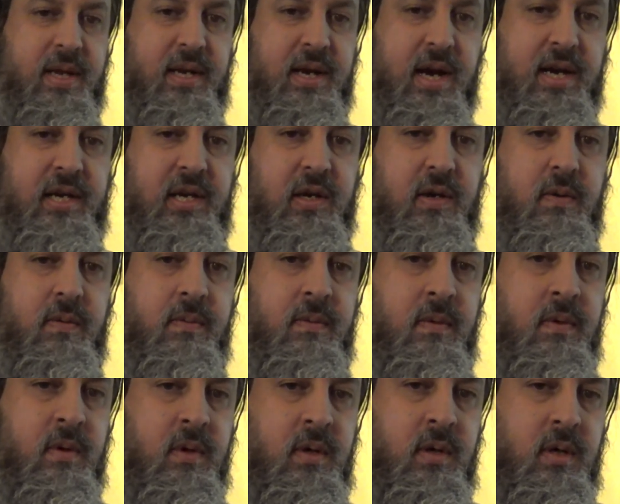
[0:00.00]
like I do,
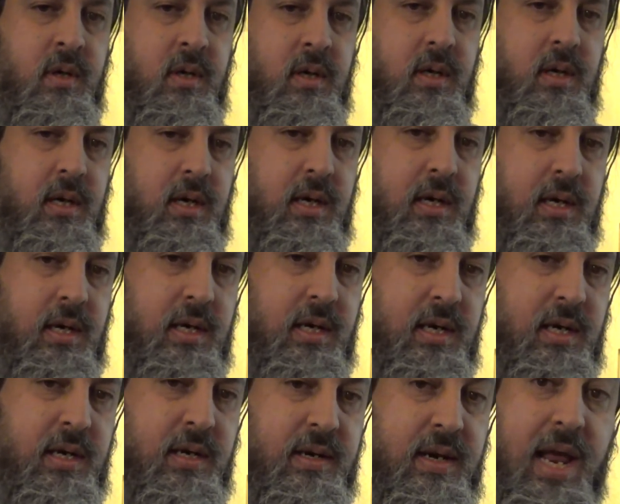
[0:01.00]

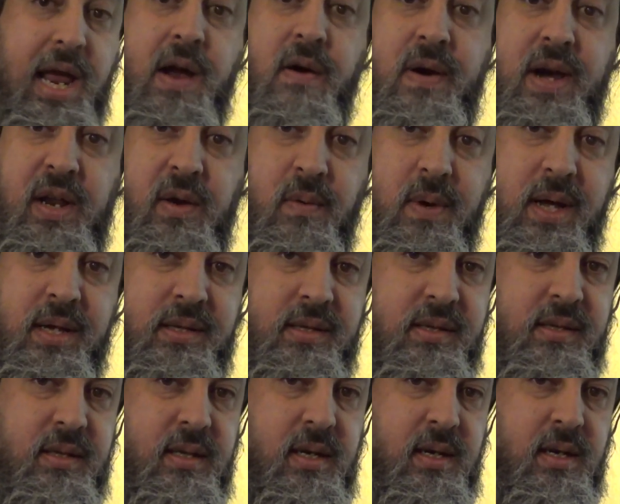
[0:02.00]
uh, now
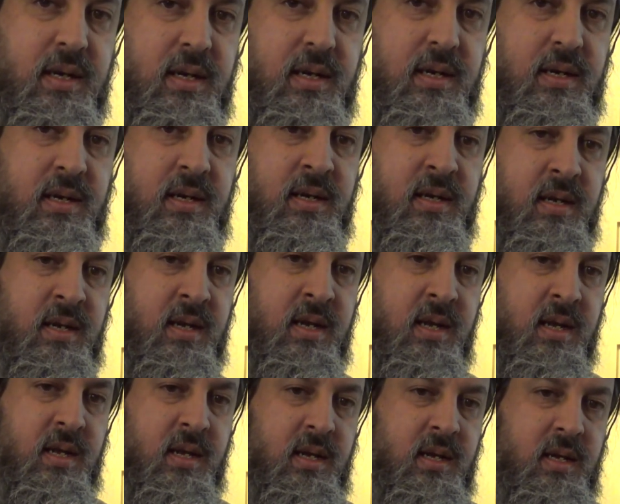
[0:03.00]
anyways, uh,
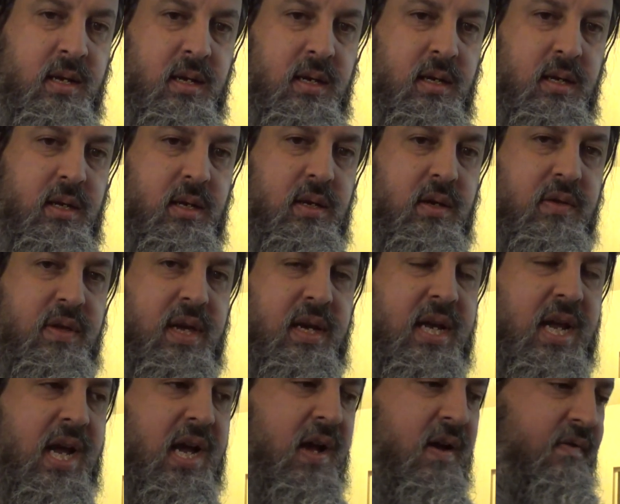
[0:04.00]
you then
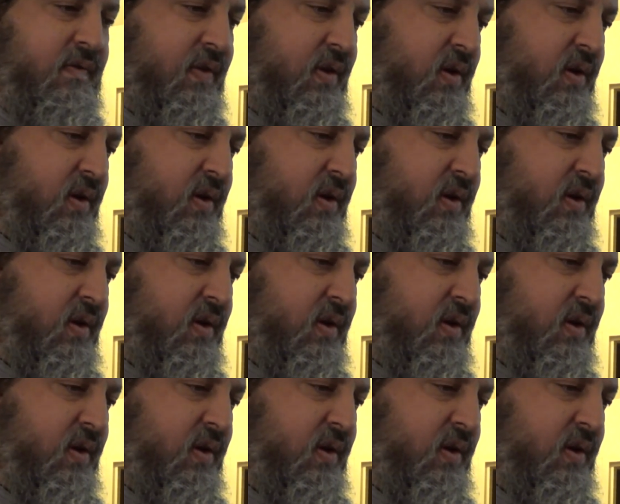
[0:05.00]
have